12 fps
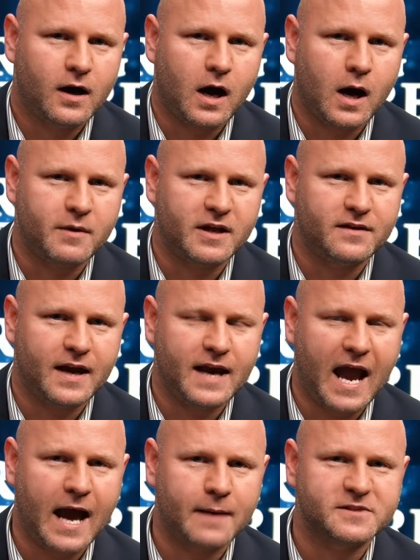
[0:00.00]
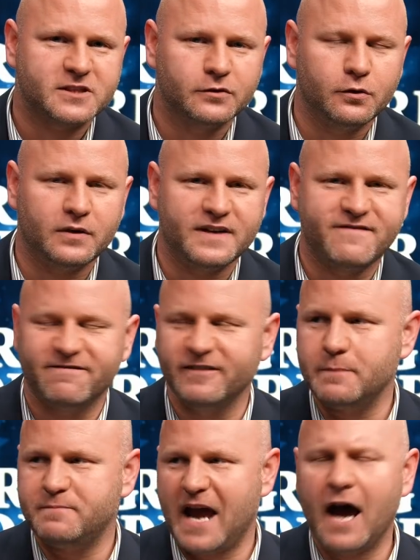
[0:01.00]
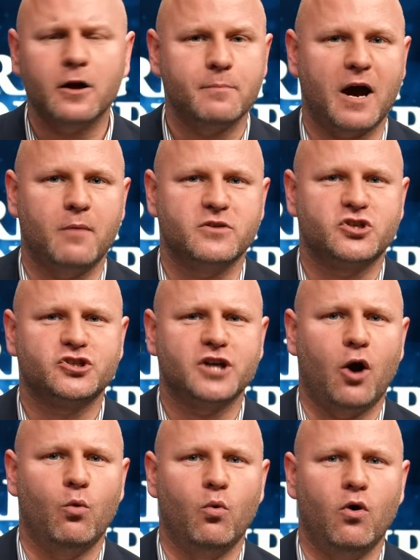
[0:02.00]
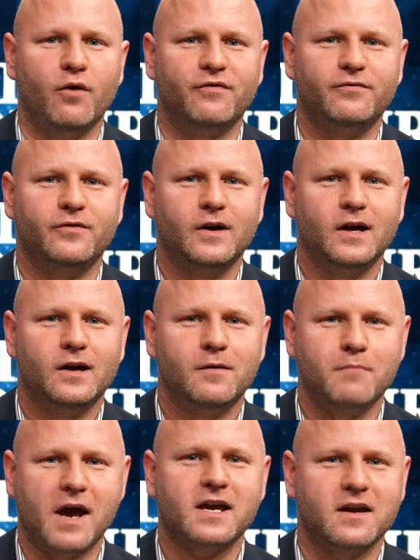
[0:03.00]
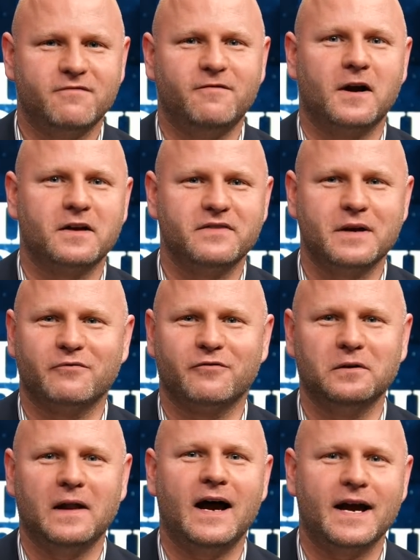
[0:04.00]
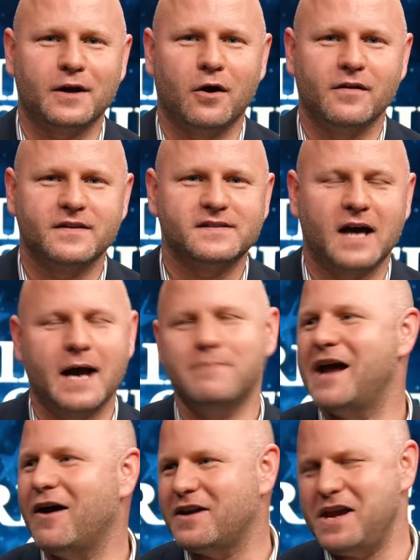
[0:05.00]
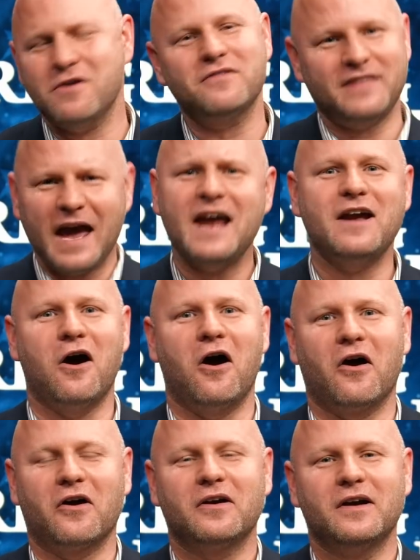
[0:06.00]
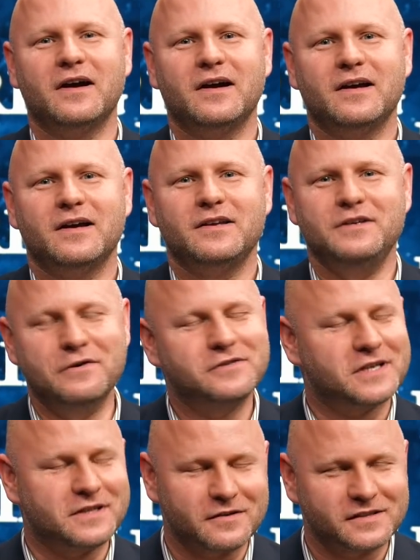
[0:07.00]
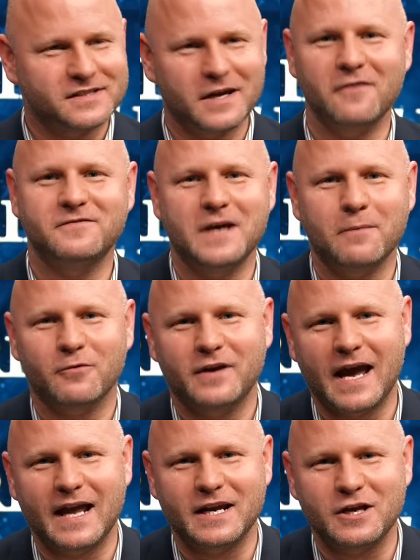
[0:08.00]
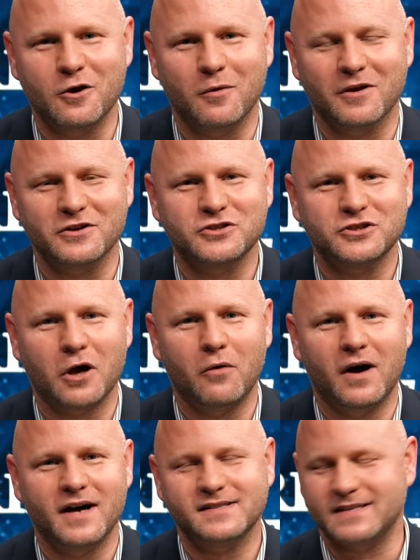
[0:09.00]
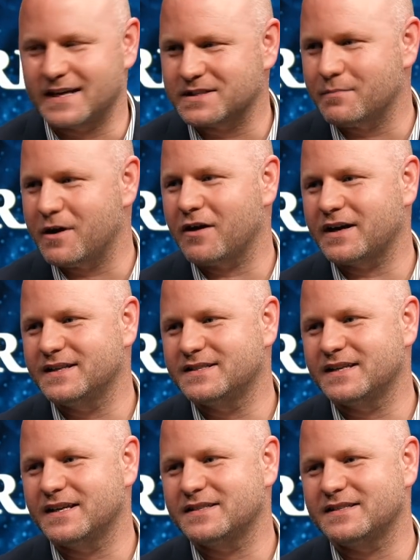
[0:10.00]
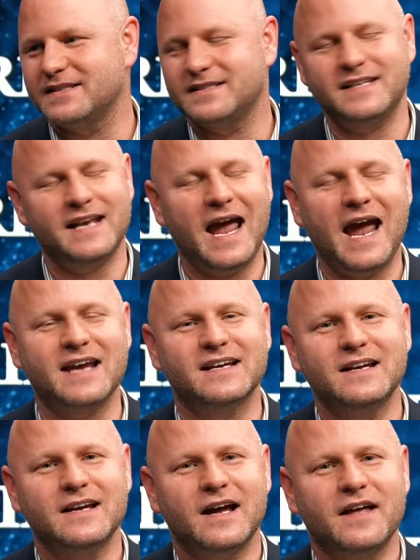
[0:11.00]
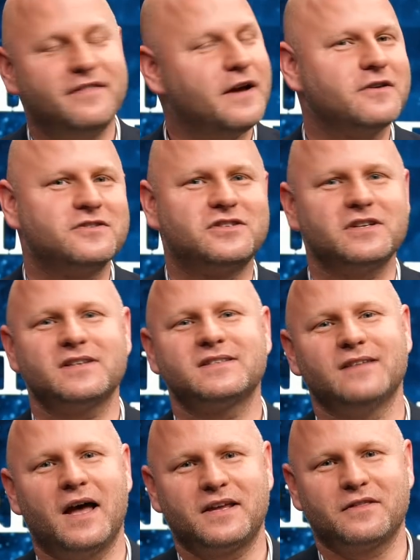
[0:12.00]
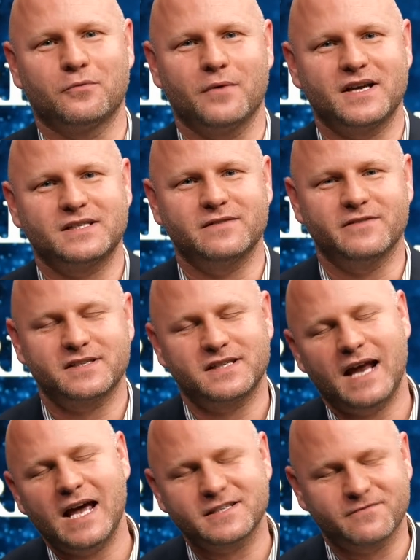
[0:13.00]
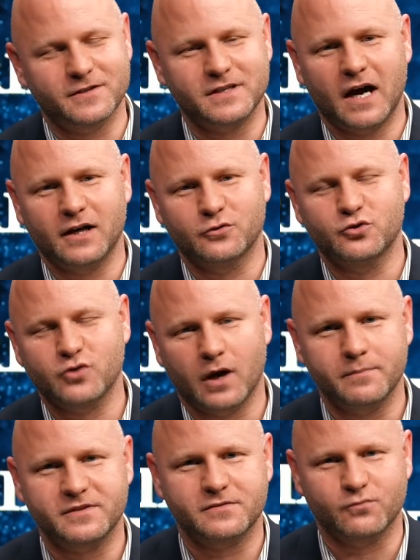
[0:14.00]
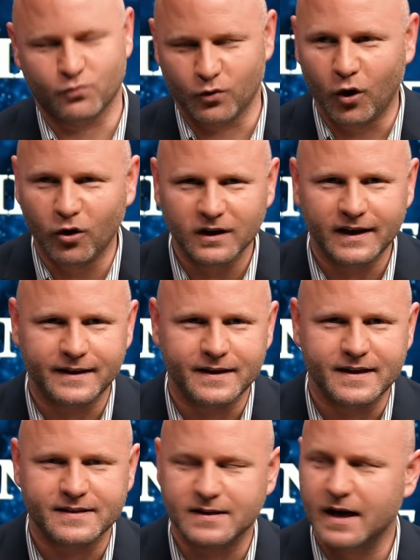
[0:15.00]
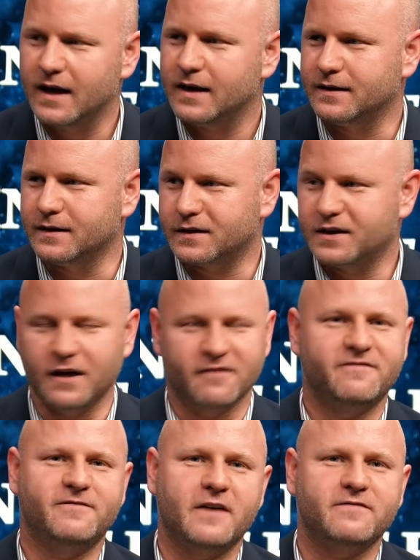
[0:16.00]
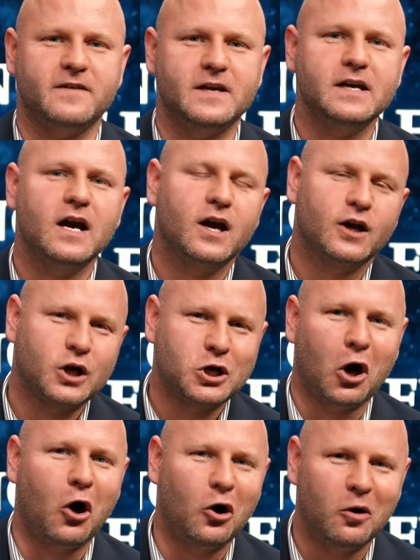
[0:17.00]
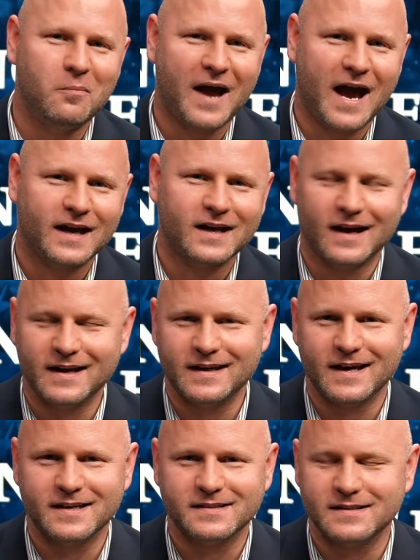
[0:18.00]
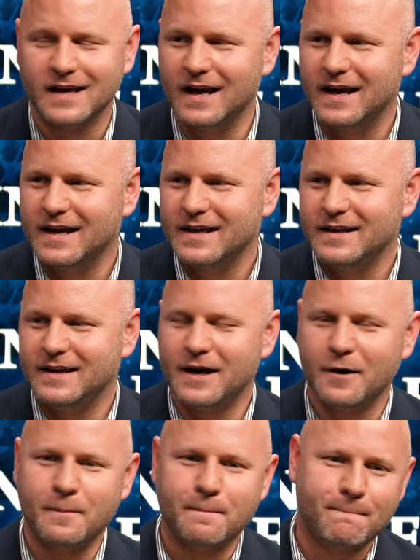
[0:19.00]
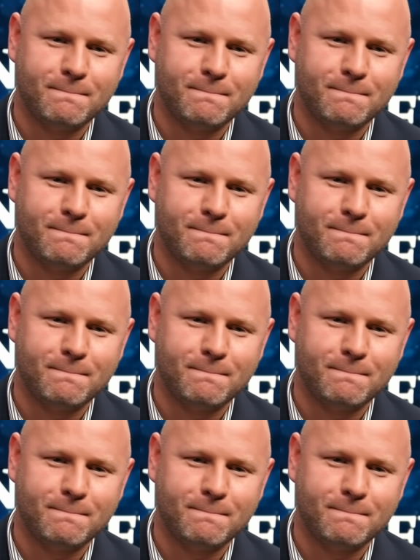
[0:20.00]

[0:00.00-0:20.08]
I mean, they absolutely flipped out about Michelle Wolf, making fun of them for lying all the time. Now, here they are using their self deprecating humor to show us as American citizens that, hey, they're just like the rest of us. And as for Donald Trump's role in this, the Covfefe callback, I guess, you know,